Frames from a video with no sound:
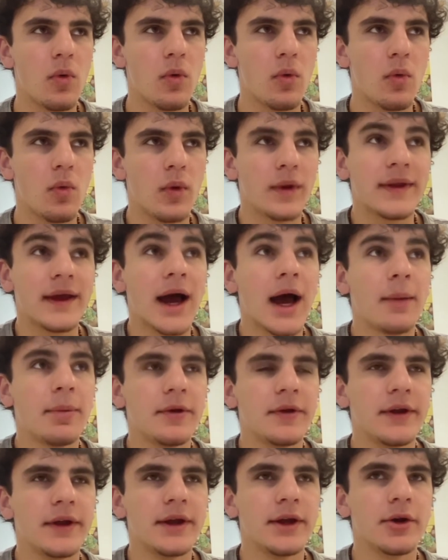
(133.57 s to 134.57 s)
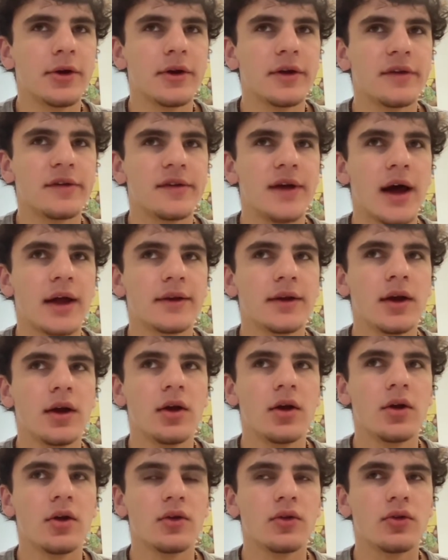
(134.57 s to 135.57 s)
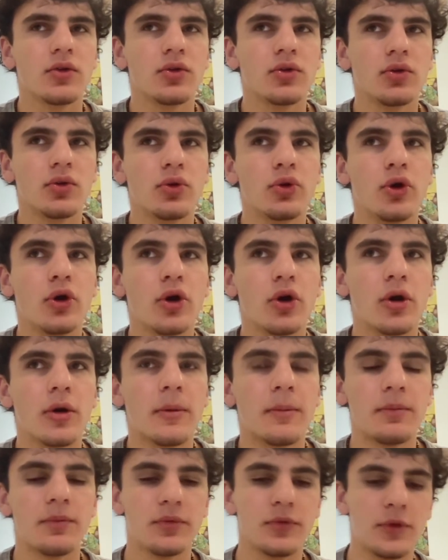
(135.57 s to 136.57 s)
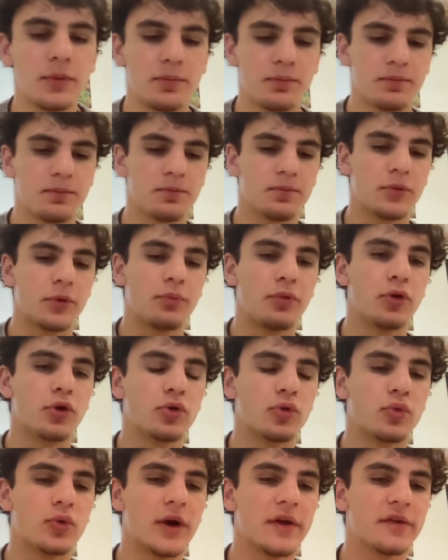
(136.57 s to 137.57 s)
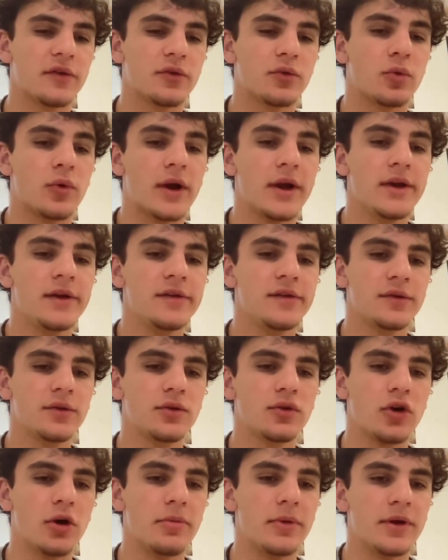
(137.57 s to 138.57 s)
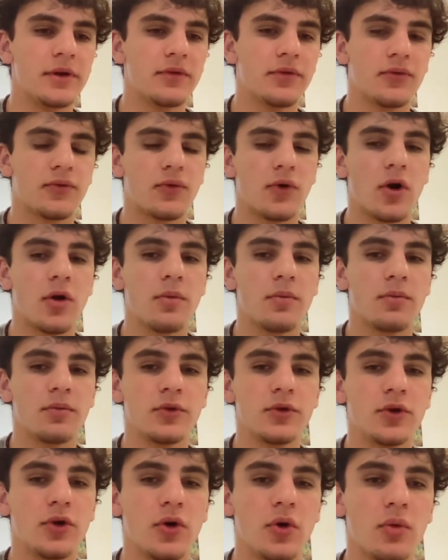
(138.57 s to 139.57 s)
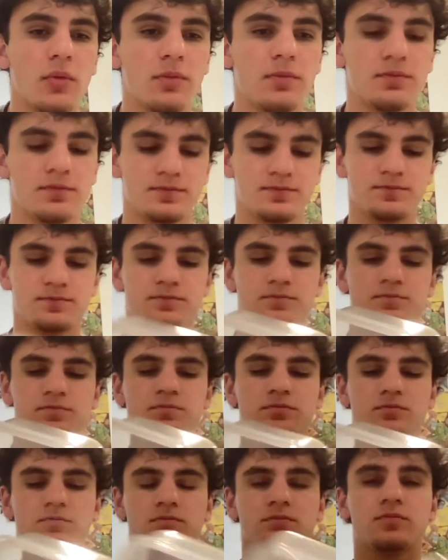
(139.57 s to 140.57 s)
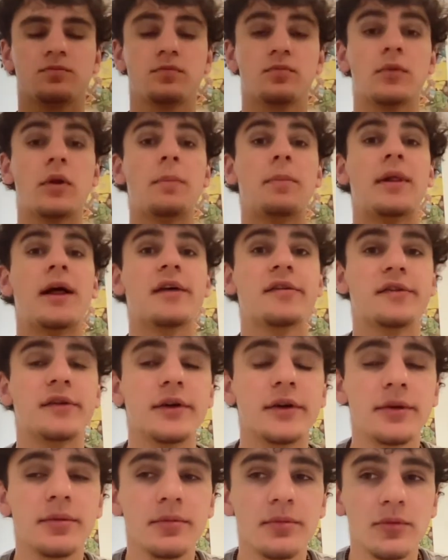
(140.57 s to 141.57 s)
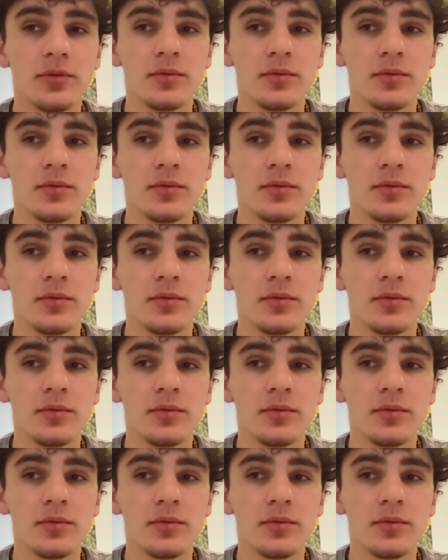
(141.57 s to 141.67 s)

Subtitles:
what happened here is that the polarized rays coming from the plastic